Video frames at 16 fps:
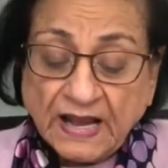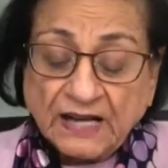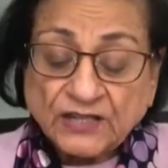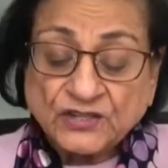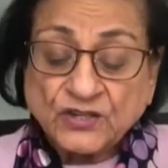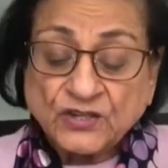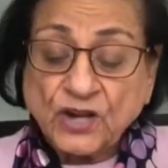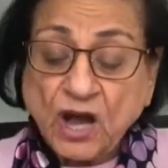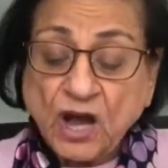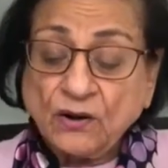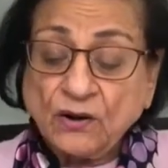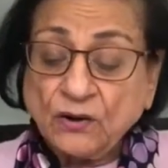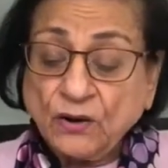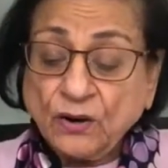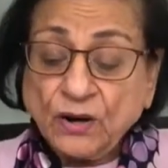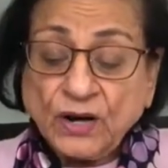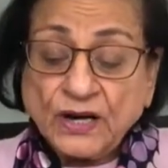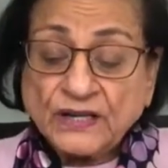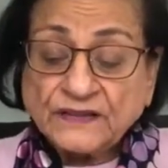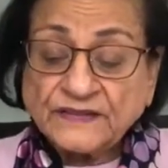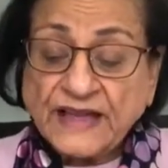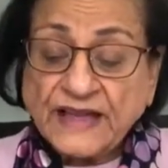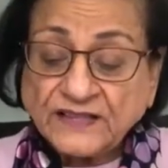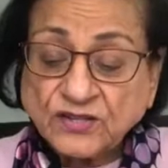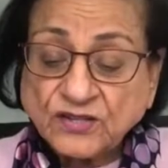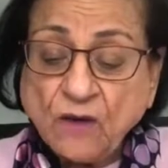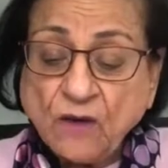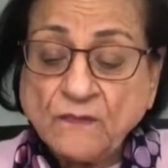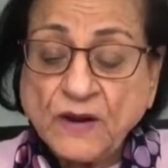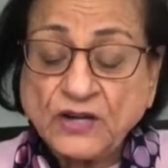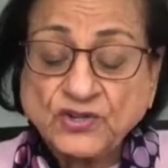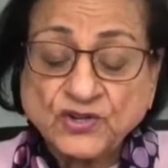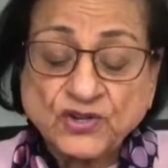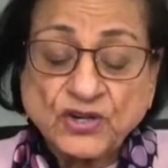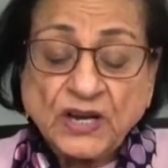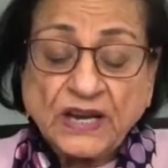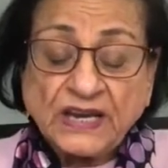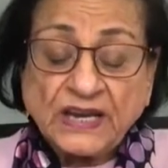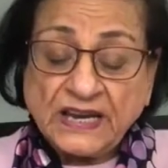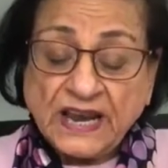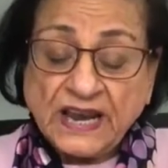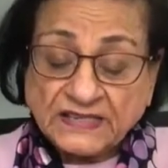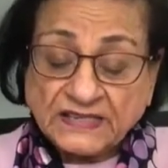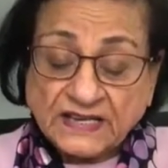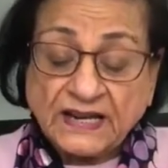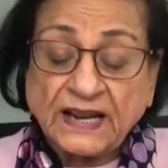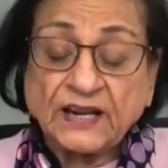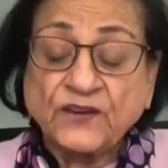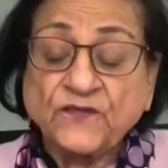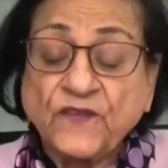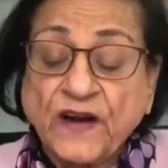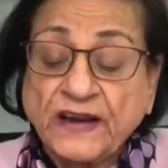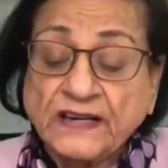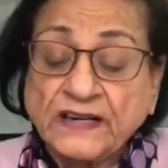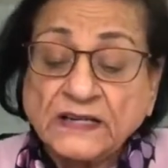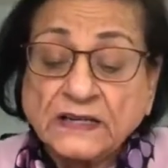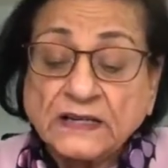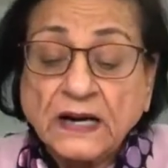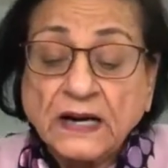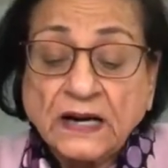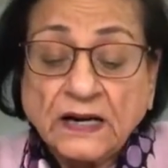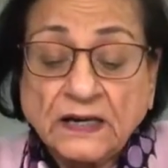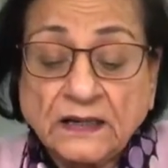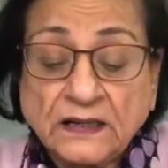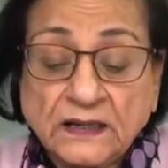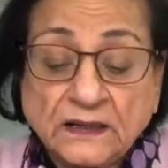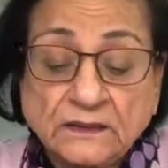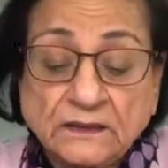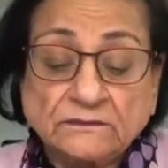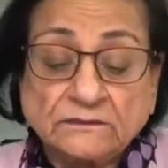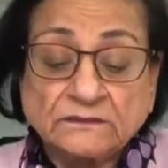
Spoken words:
So now that's how much he has clarified the